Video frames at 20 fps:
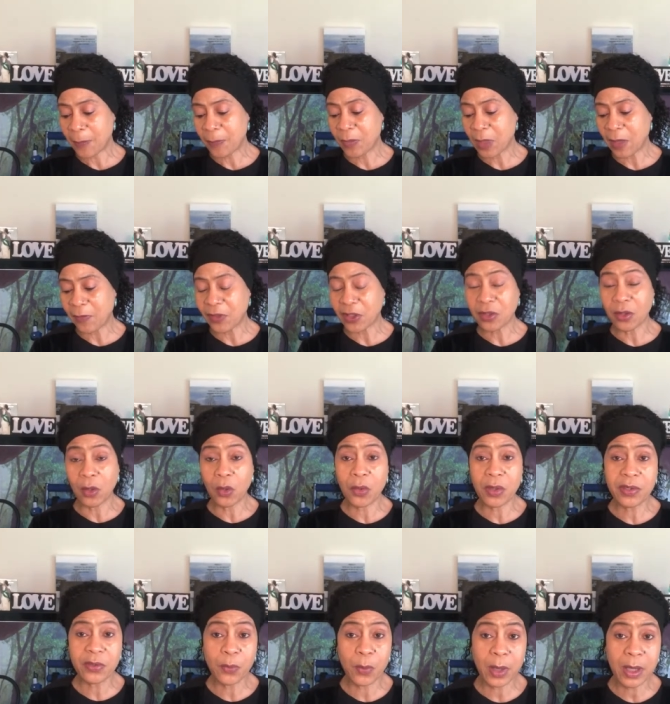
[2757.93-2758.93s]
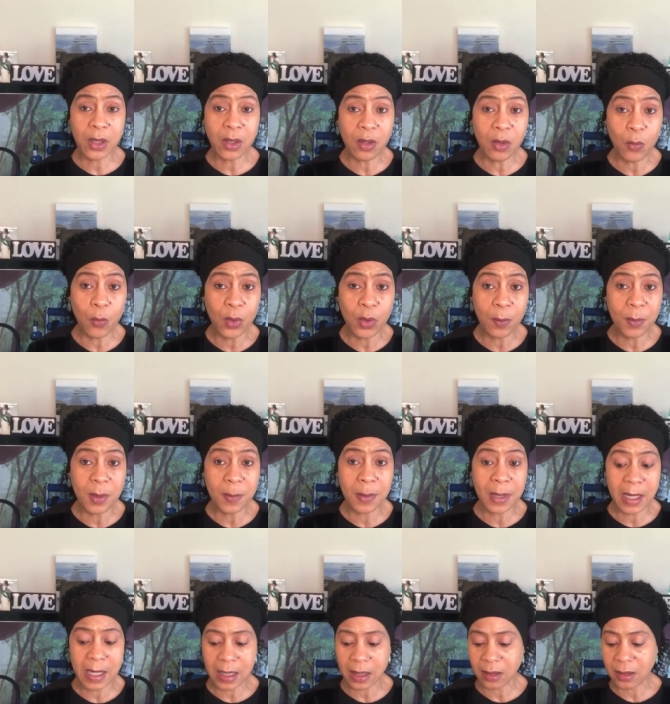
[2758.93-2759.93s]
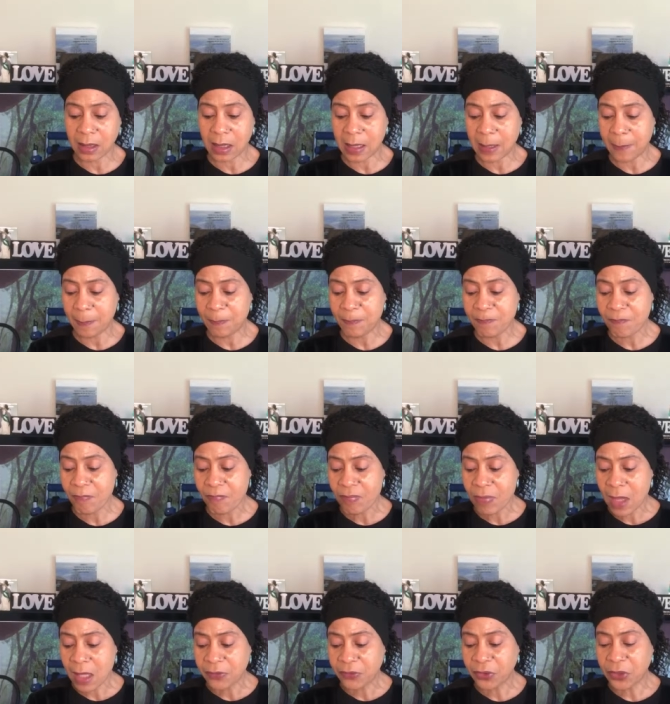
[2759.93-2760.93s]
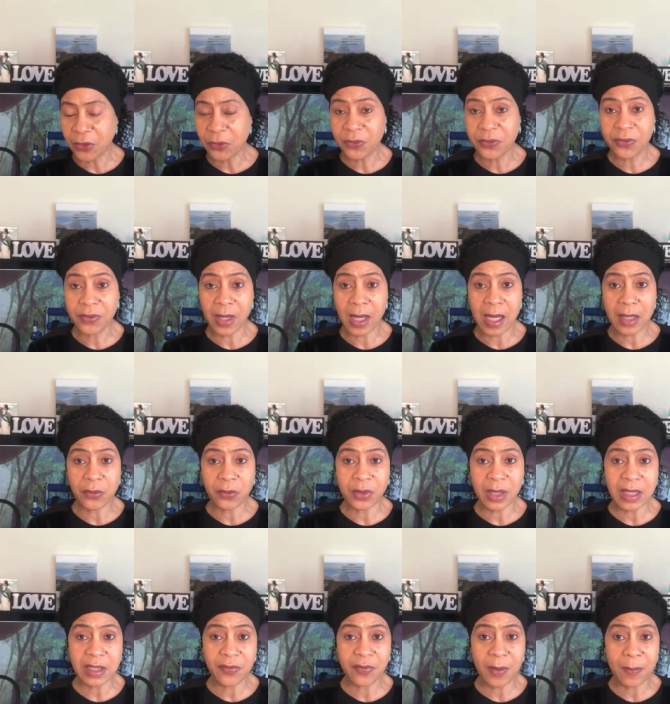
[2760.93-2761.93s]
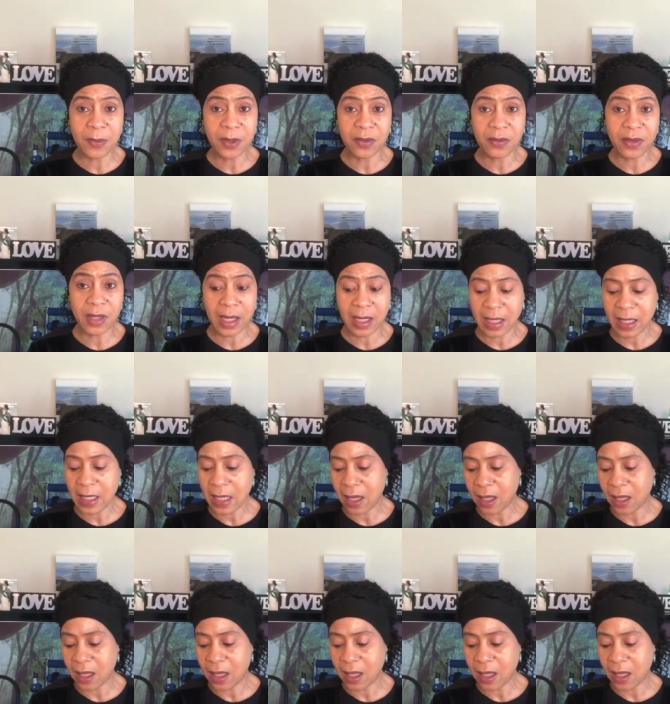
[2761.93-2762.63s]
If it's the Lord's will, we'll be back 2 Saturdays from today.